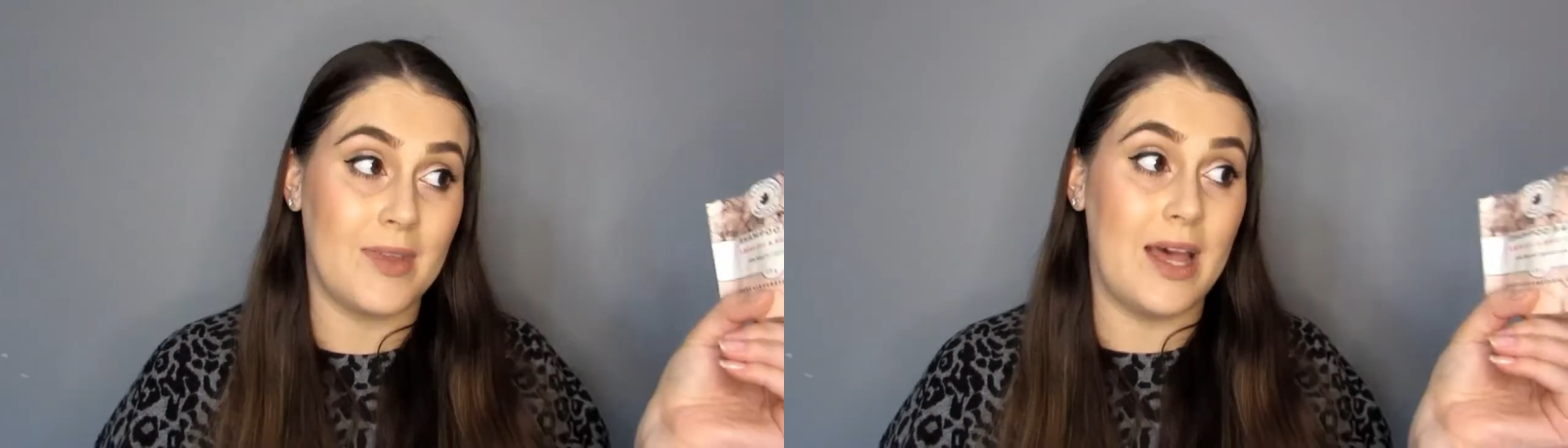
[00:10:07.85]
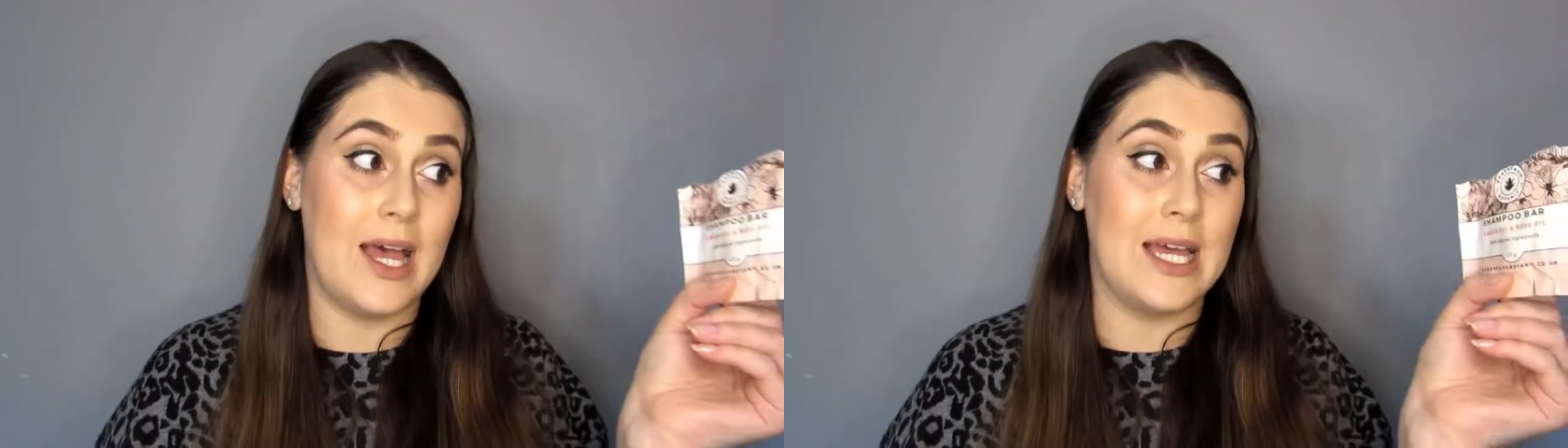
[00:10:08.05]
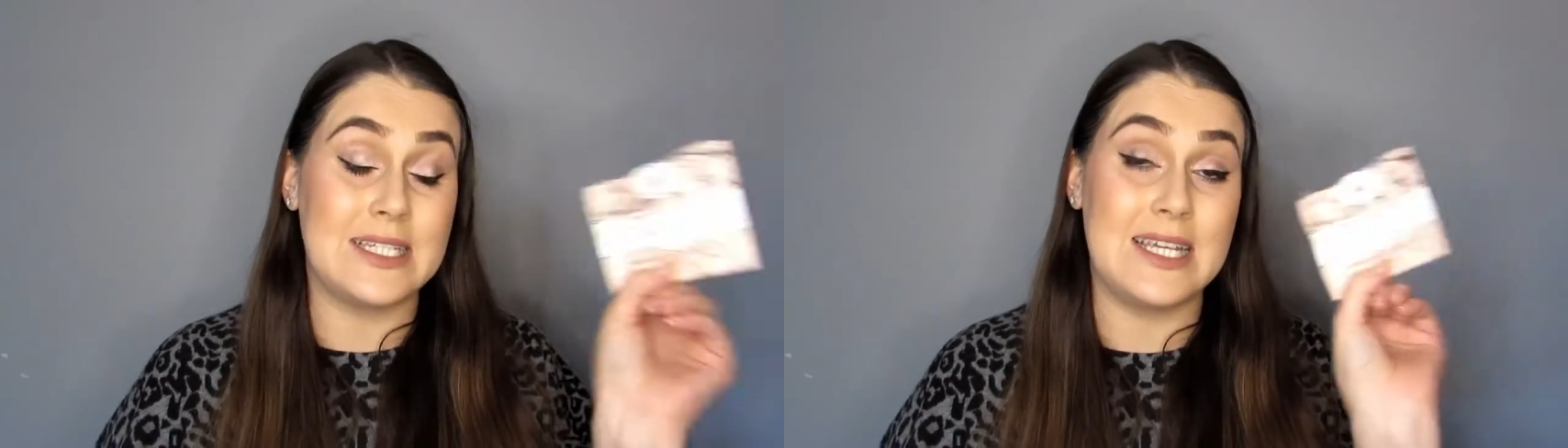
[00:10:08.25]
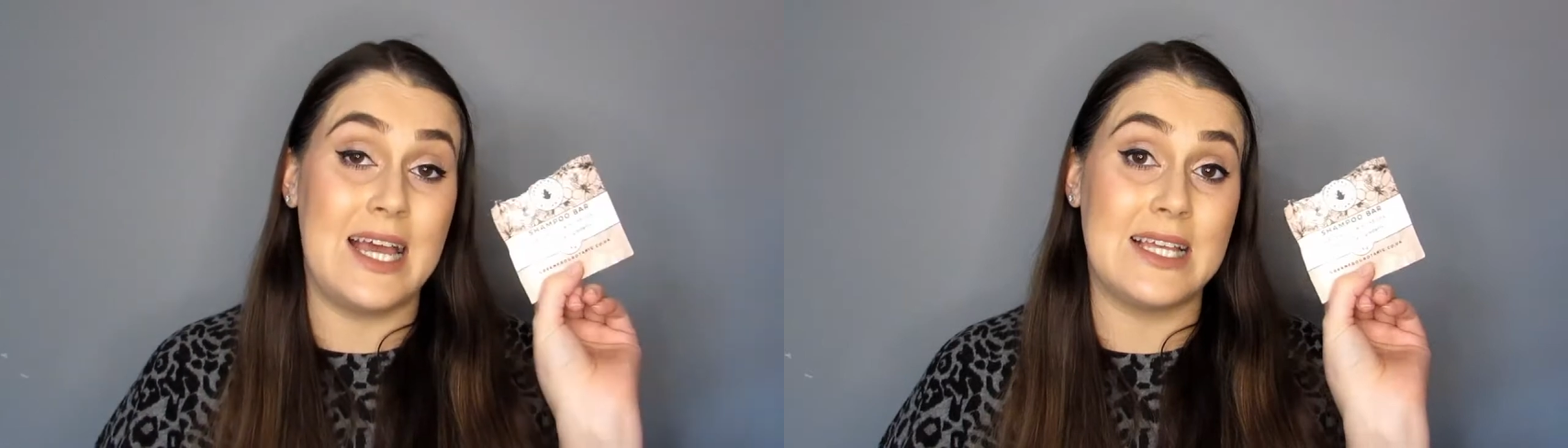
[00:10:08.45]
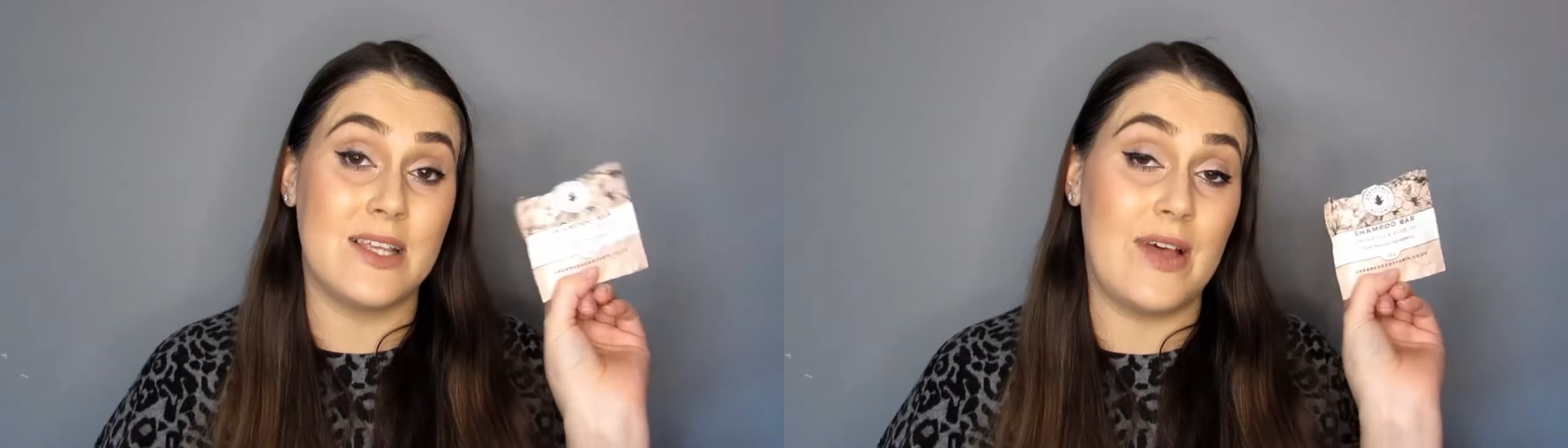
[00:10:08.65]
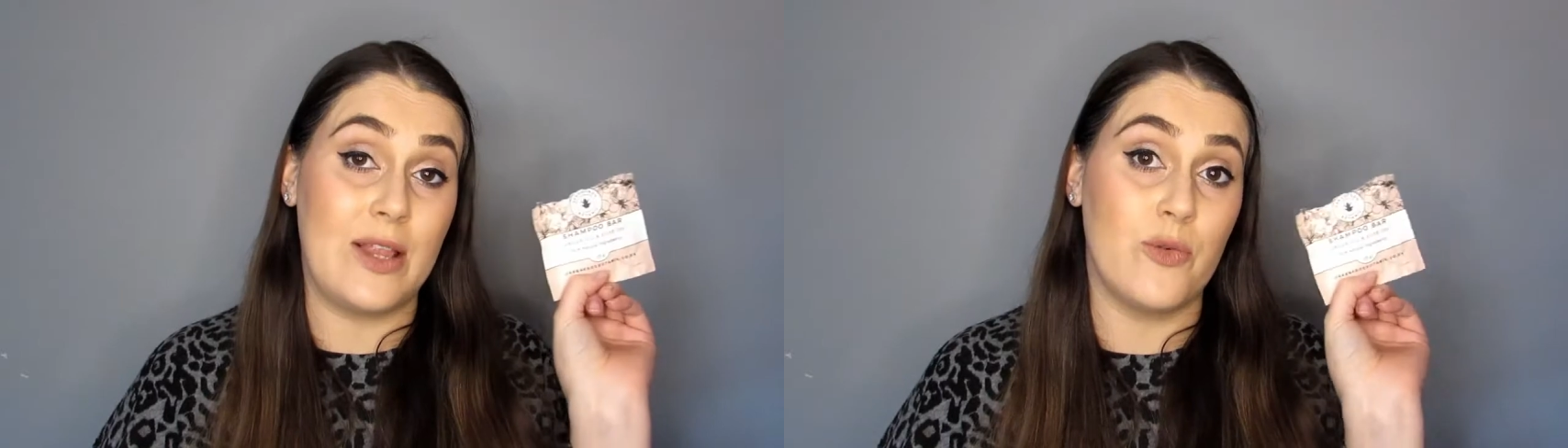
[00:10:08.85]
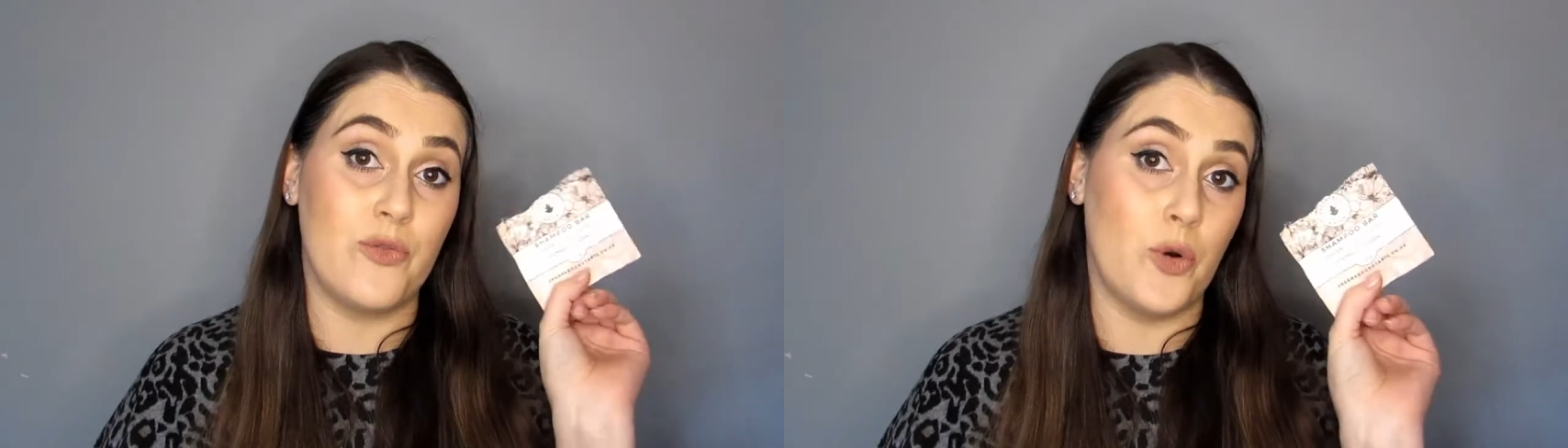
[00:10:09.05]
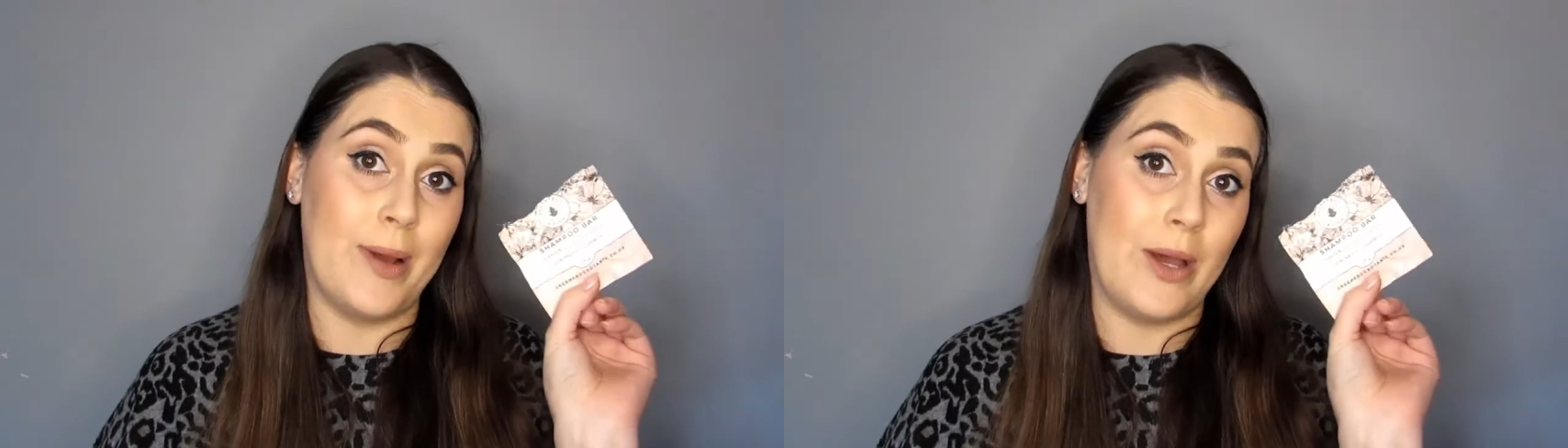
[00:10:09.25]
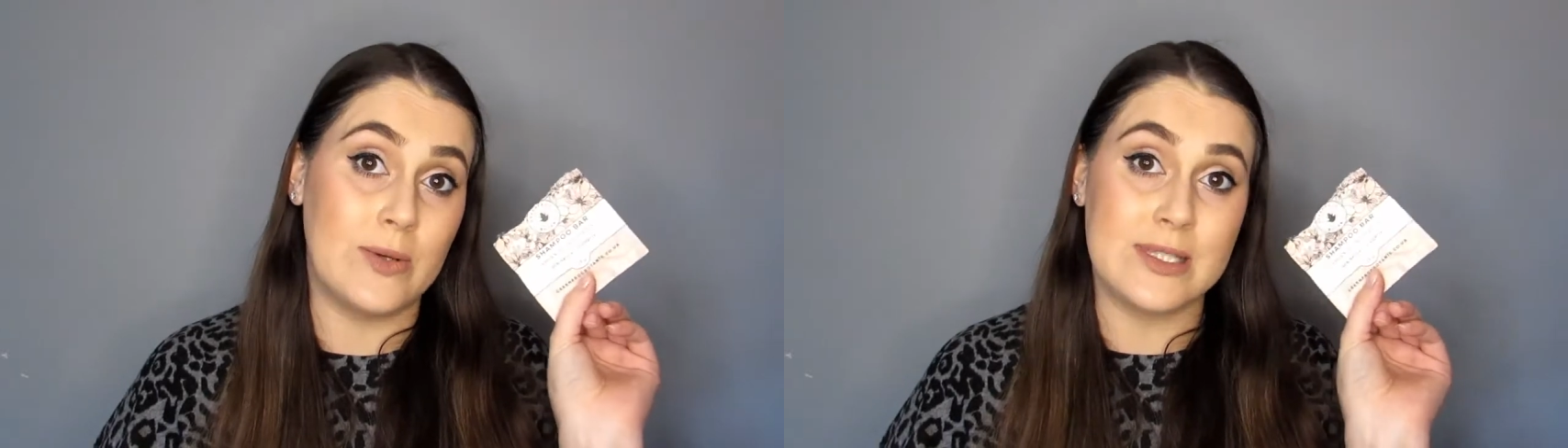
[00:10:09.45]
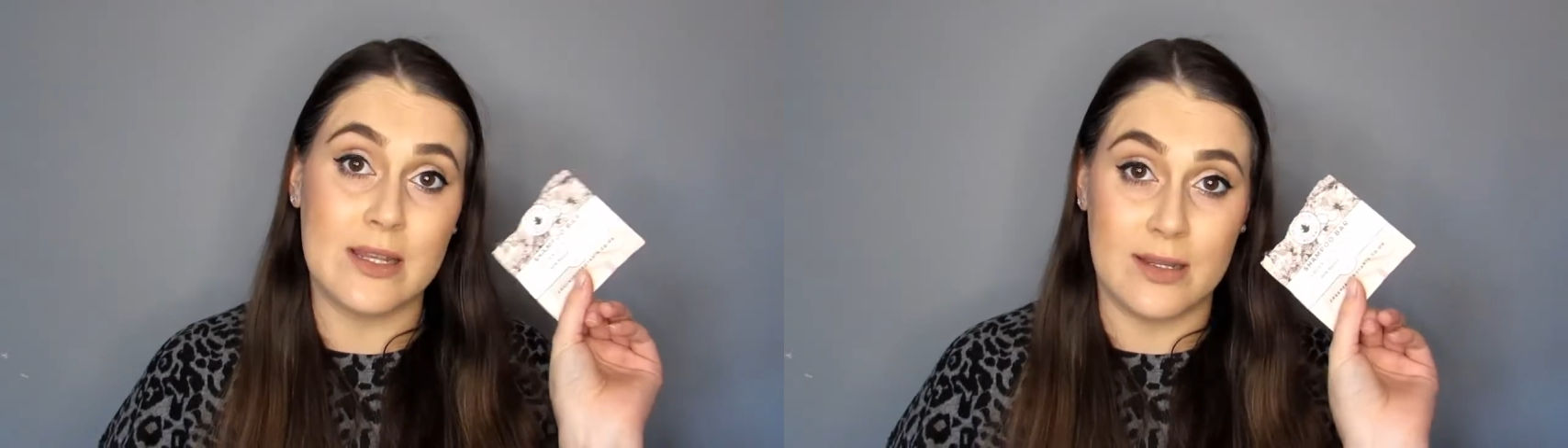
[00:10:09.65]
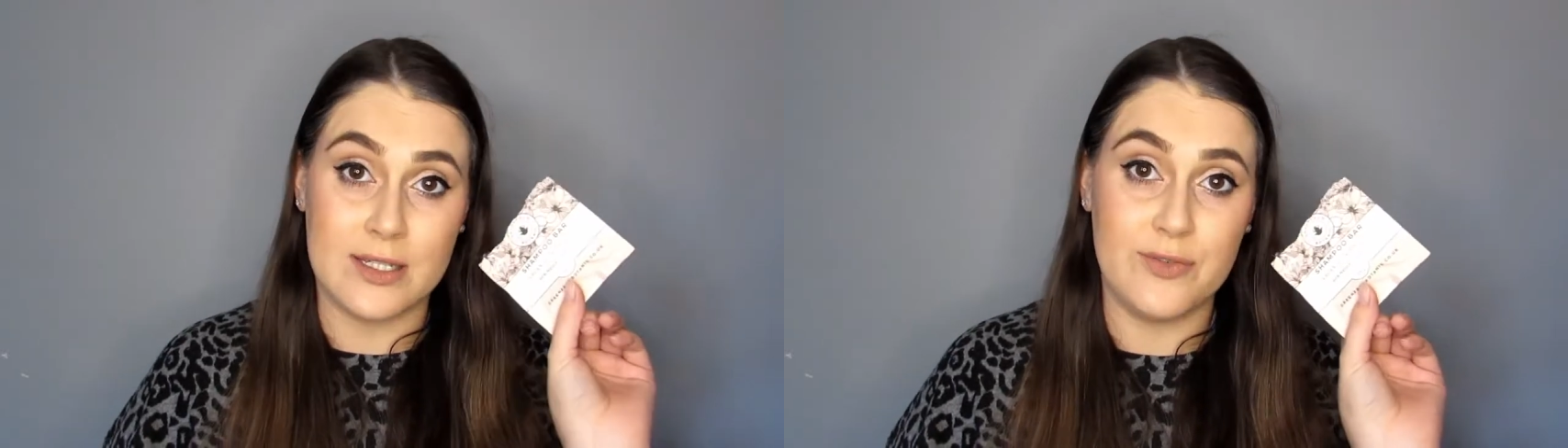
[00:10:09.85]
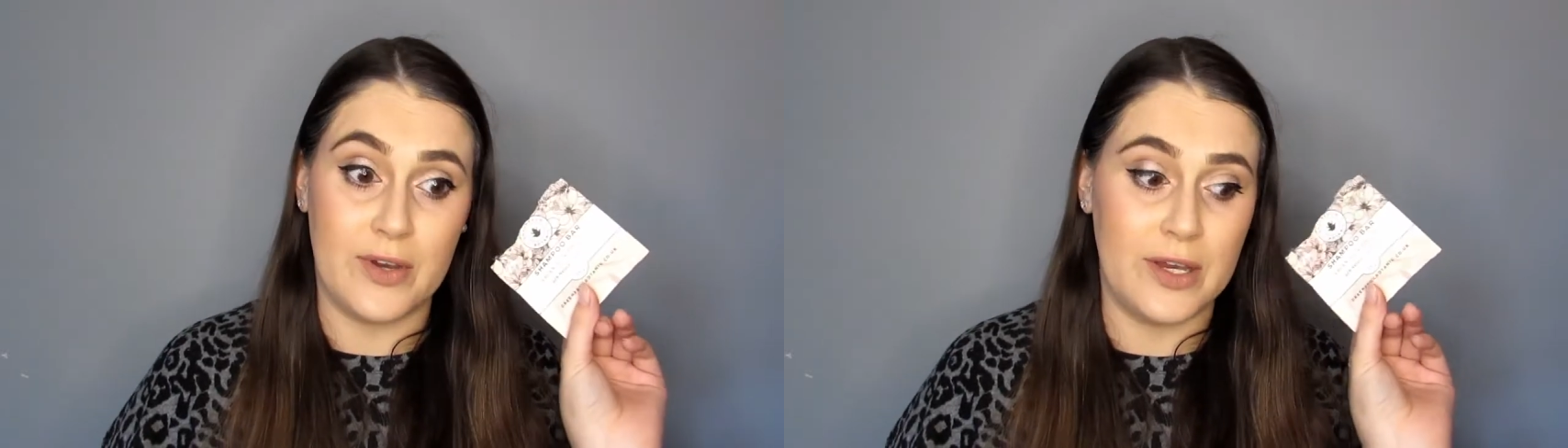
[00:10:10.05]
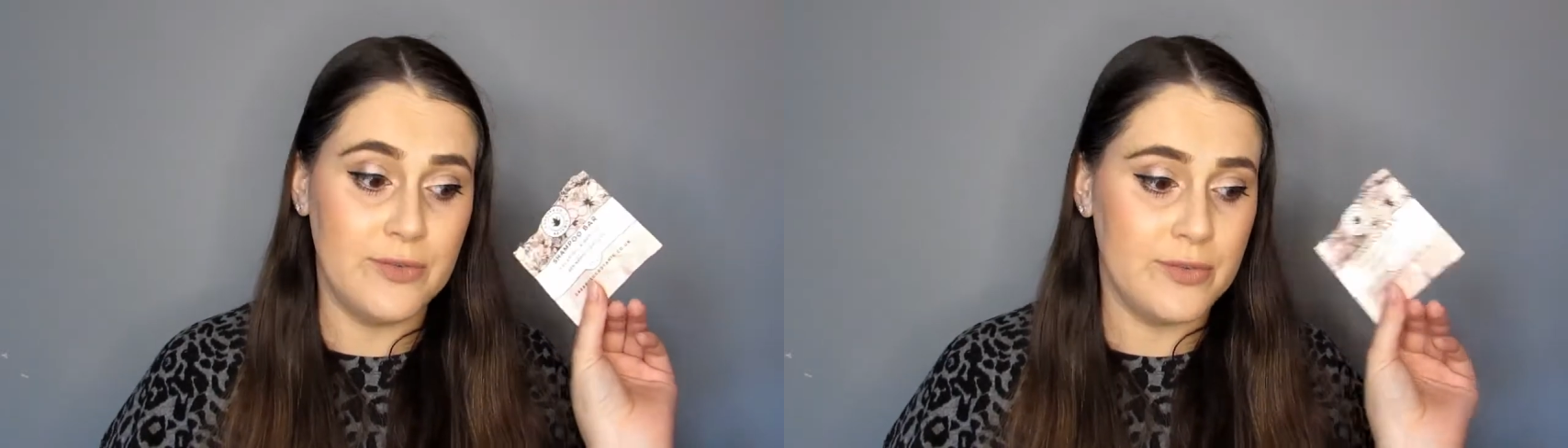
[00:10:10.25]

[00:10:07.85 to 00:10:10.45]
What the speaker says: And it has a value of £4.95.